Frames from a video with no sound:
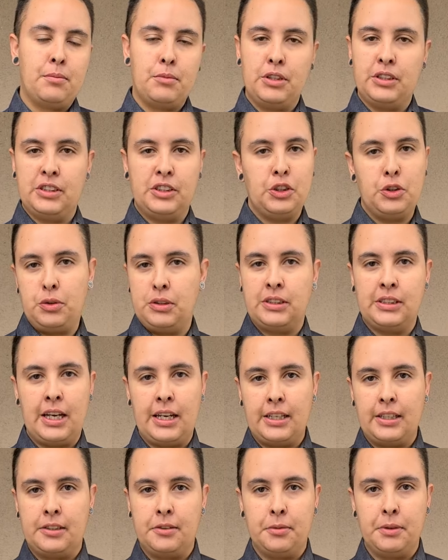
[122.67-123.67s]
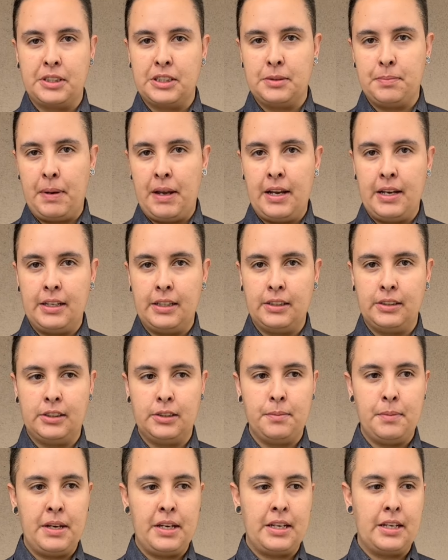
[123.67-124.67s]
reason you decided to expand into
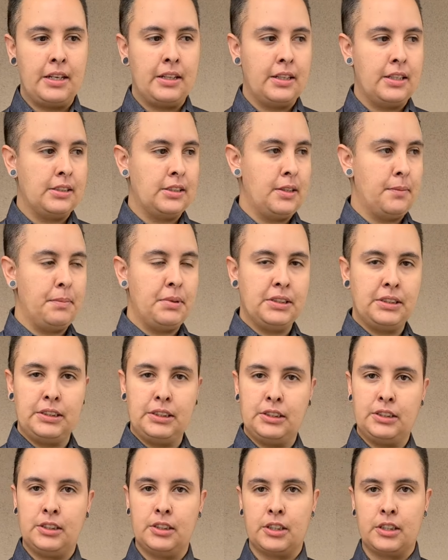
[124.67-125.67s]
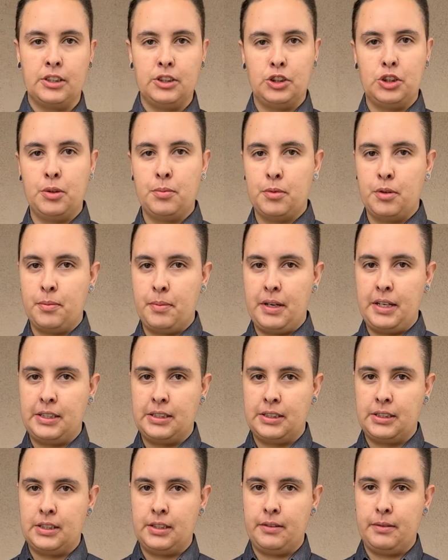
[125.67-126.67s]
making this a business to consumer
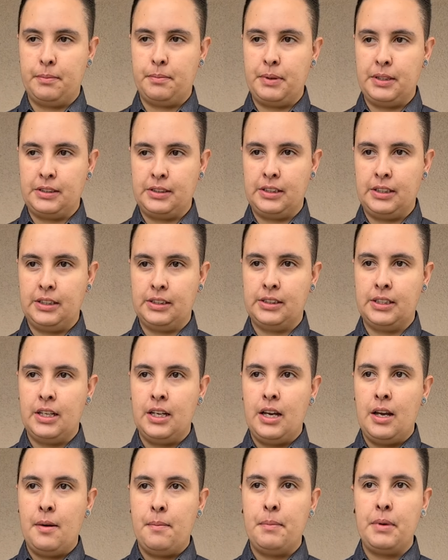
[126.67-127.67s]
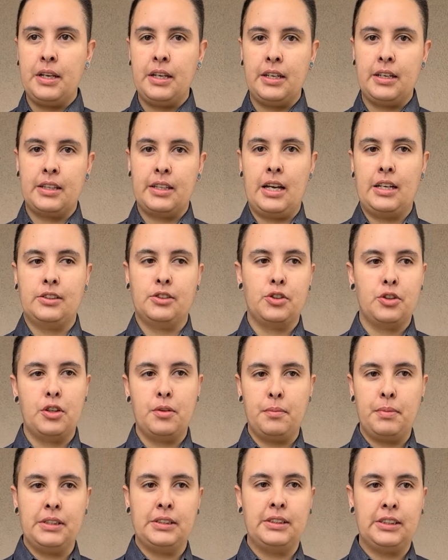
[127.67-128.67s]
based business, meaning that
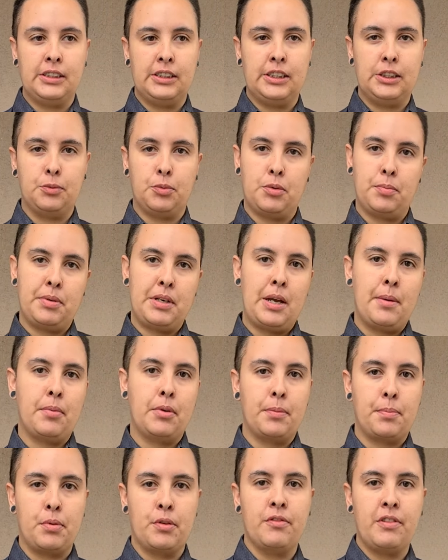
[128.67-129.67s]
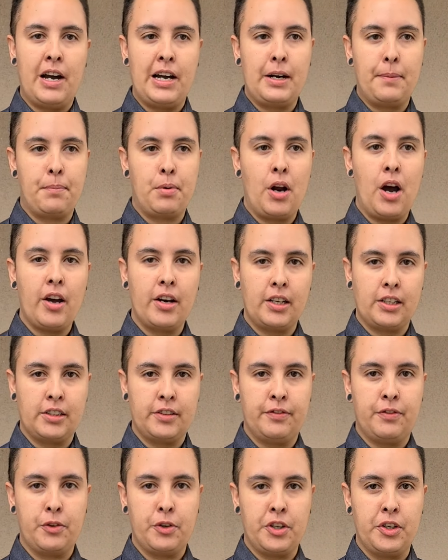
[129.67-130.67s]
certain businesses would be able to provide a product
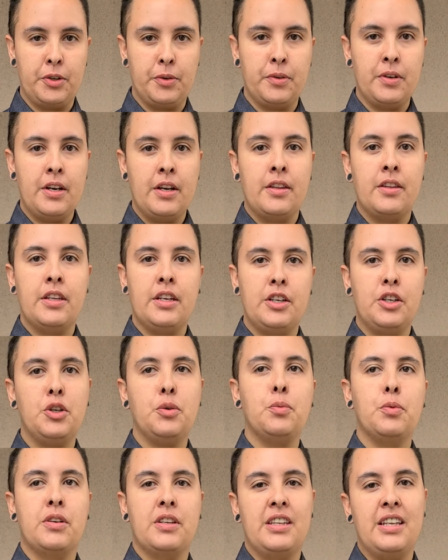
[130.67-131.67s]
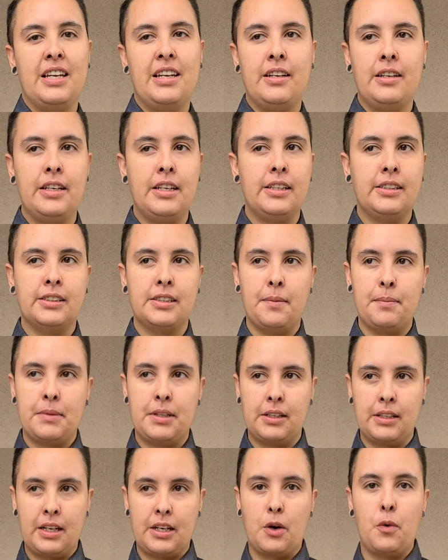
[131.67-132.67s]
for you, then you would then need
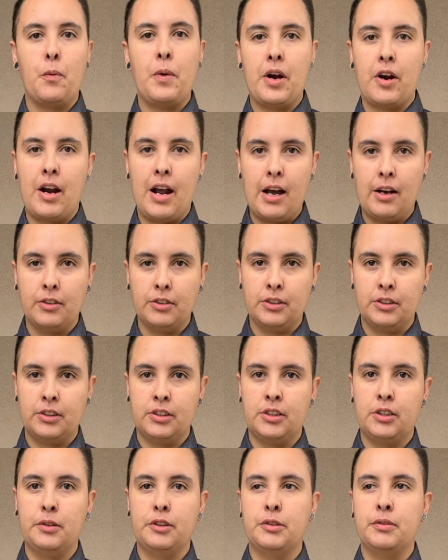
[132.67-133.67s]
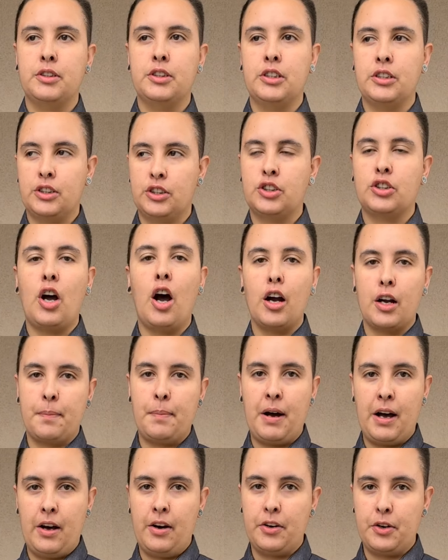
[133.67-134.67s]
something like a warehouse to
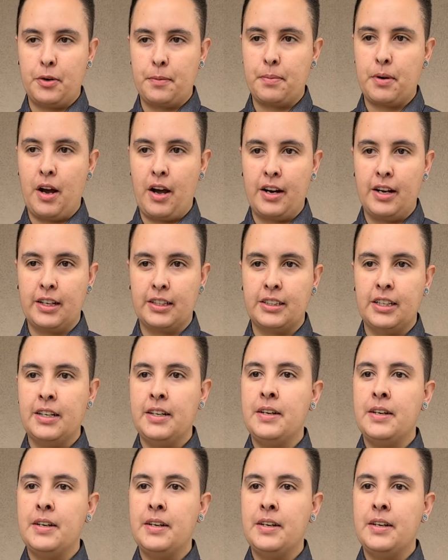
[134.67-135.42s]
stockpile your product,